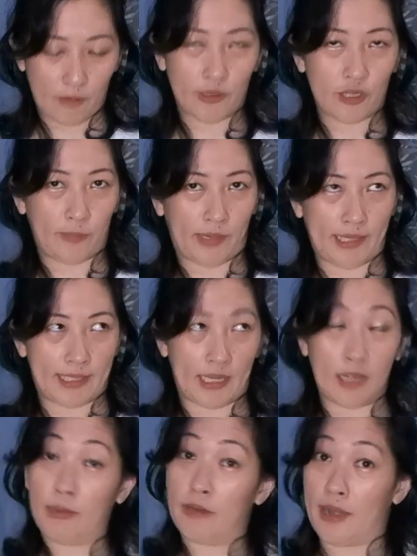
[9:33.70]
which means
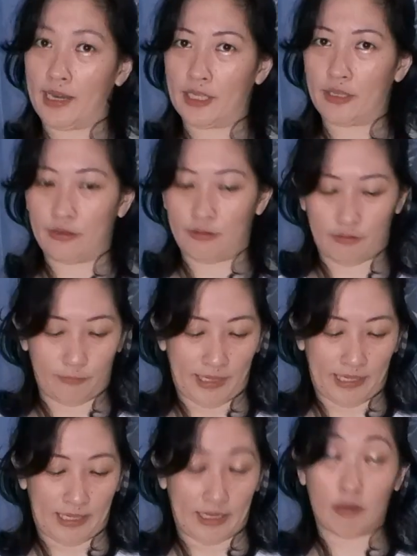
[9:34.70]
it'll be ready to
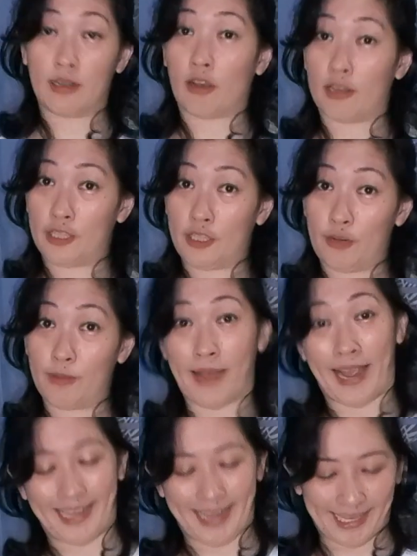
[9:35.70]
be consumed
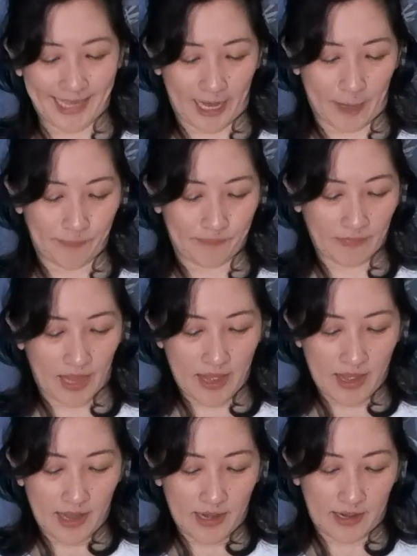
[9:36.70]
by the next day.
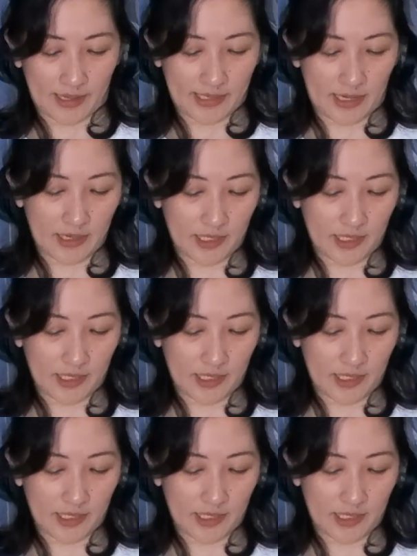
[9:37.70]
Then I take a